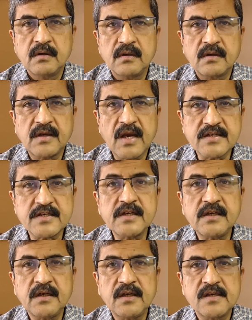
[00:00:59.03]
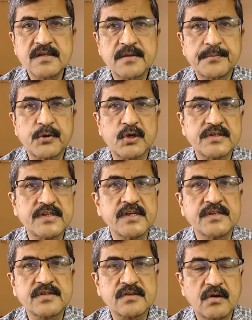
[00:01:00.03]
Caching is the
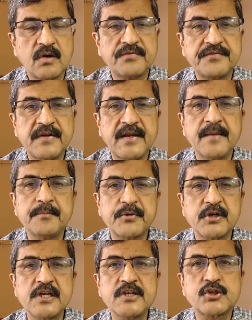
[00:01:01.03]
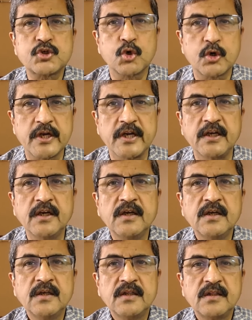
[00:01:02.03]
process of temporarily storing the